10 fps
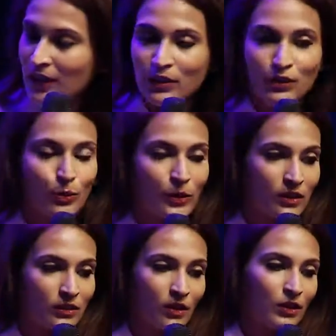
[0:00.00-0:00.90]
So with,
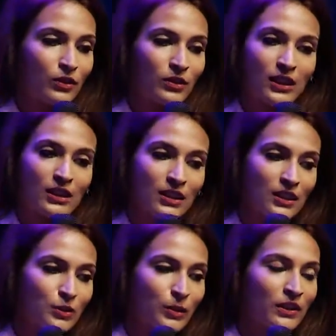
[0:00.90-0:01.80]
you know, there are
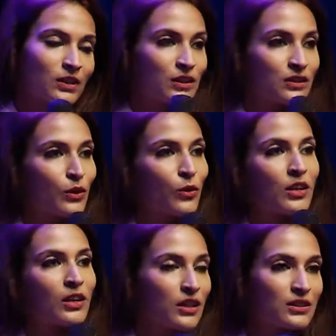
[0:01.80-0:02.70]
days when things go
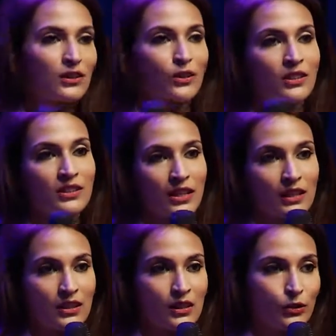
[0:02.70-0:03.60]
crazy on the
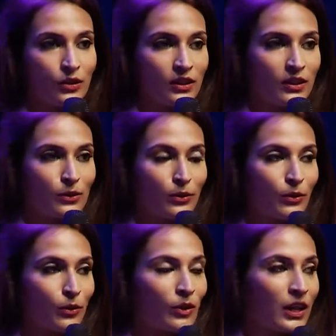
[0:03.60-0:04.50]
set and you really don't
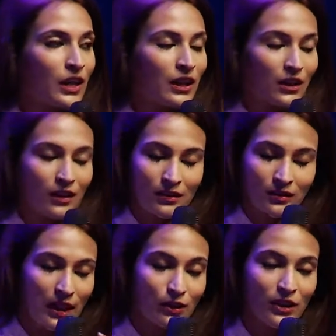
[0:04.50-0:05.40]
know uh,
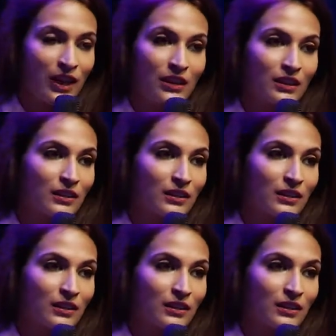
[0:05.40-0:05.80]
how to handle